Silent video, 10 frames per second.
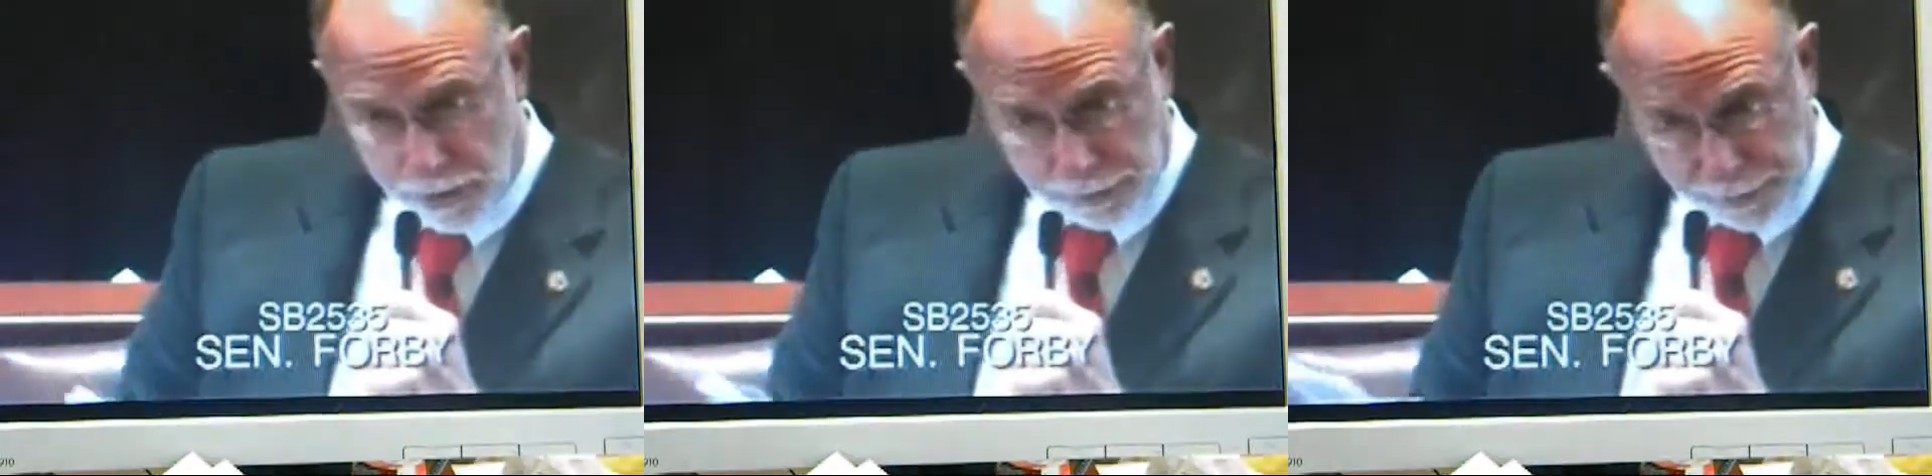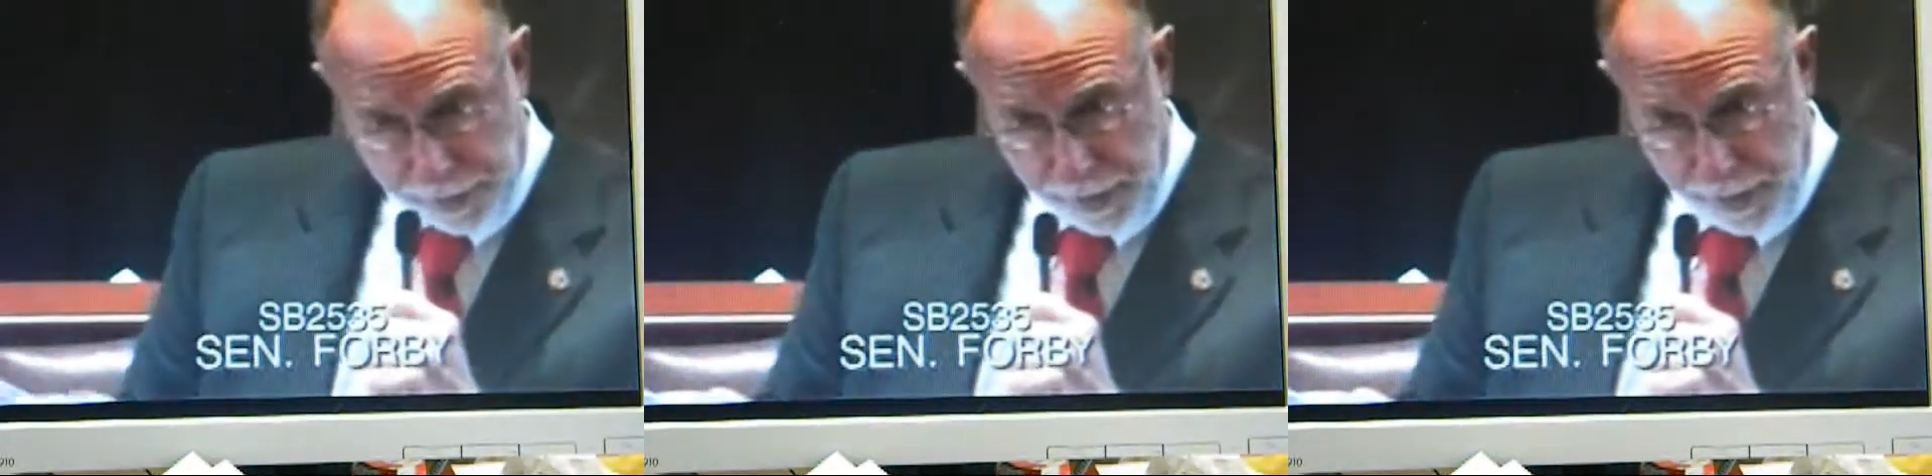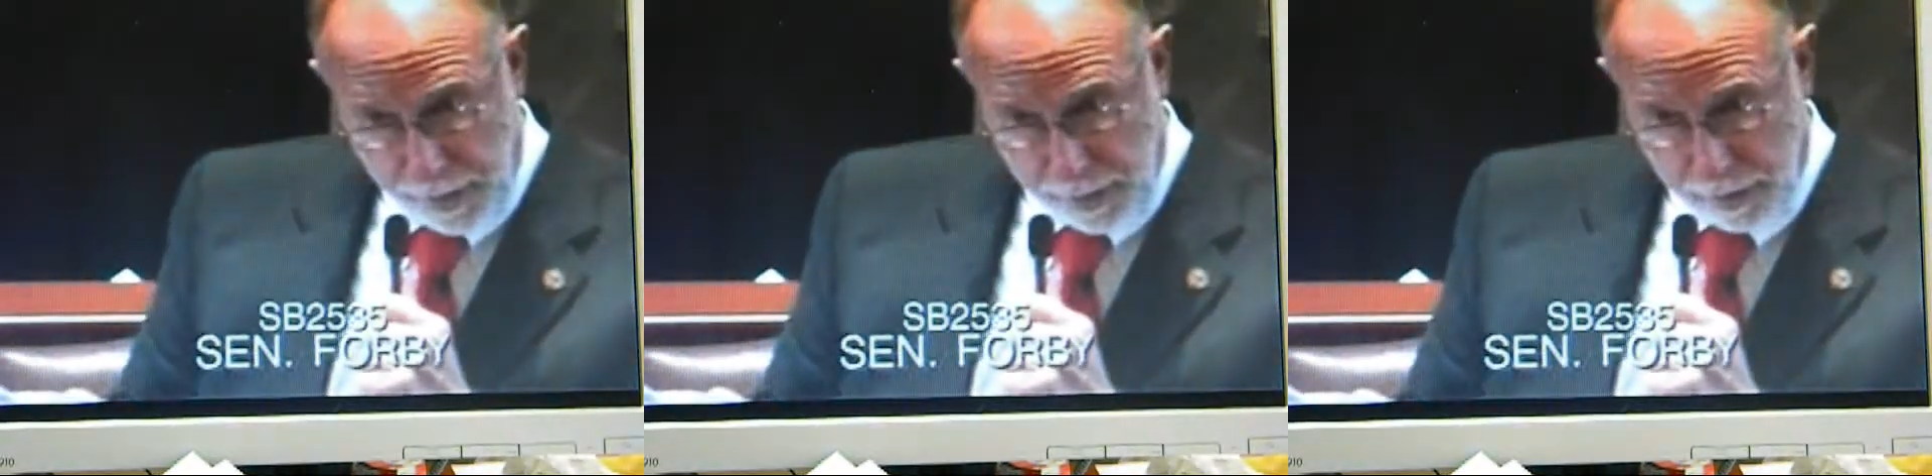
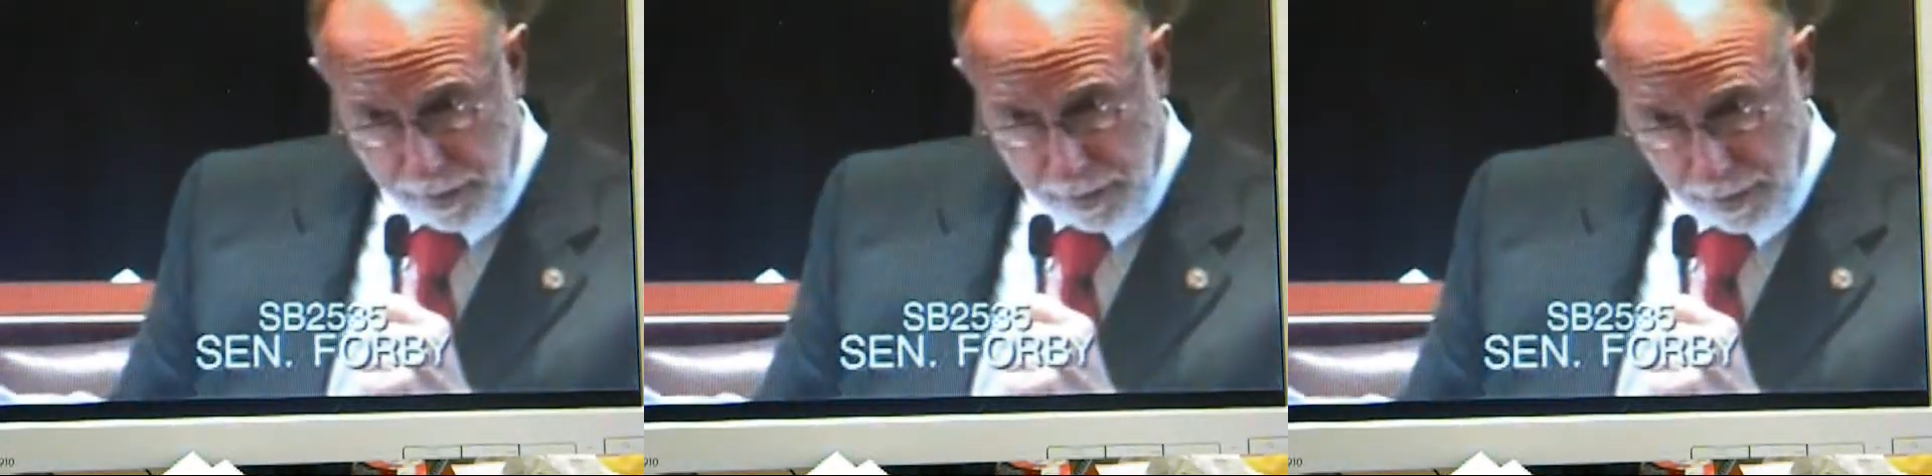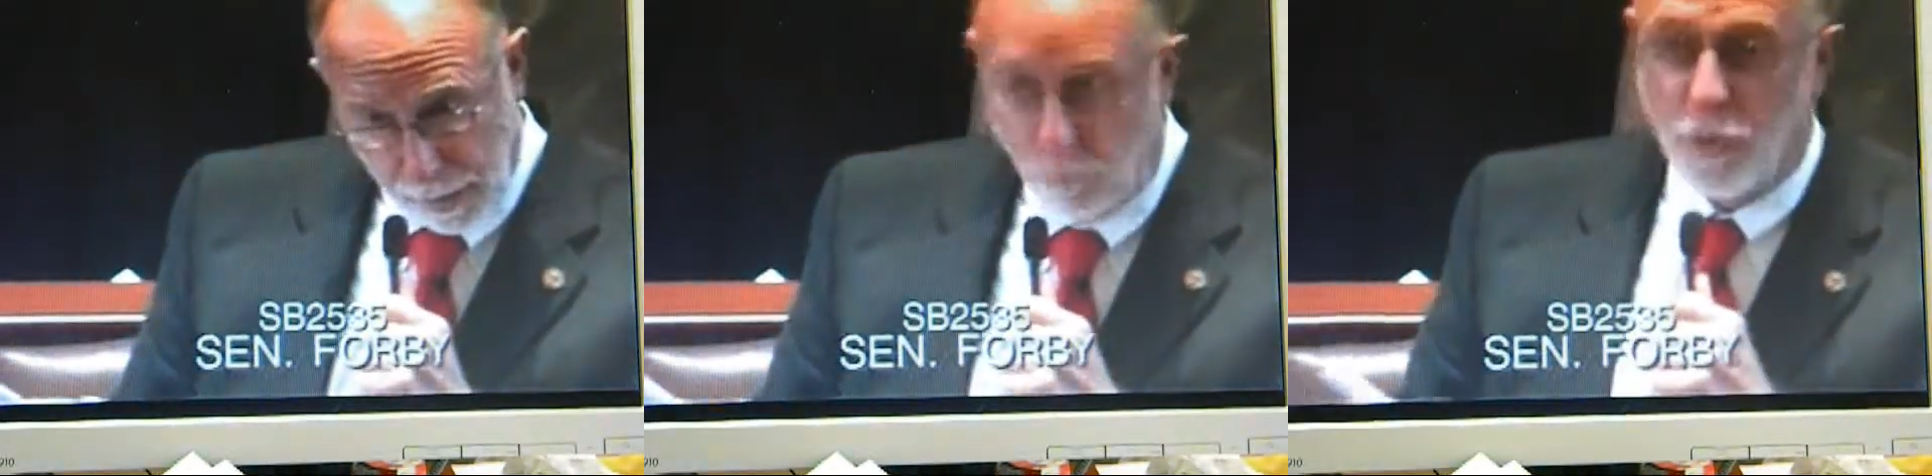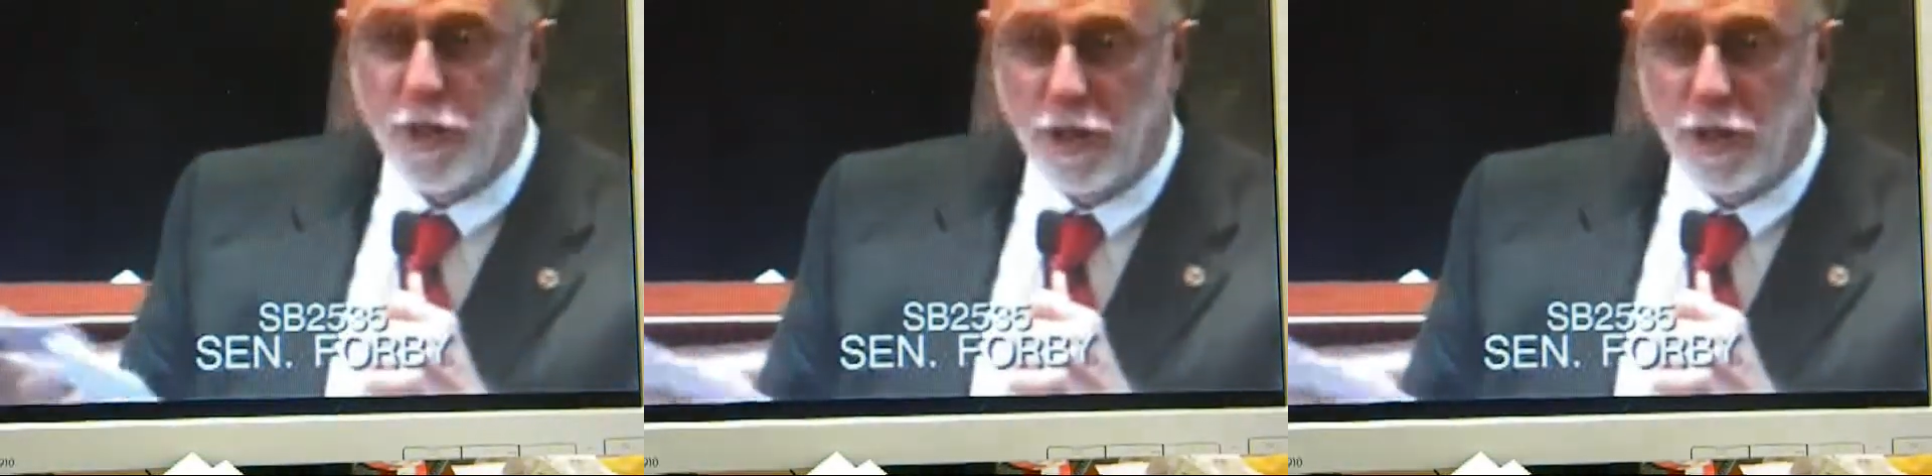USA, and we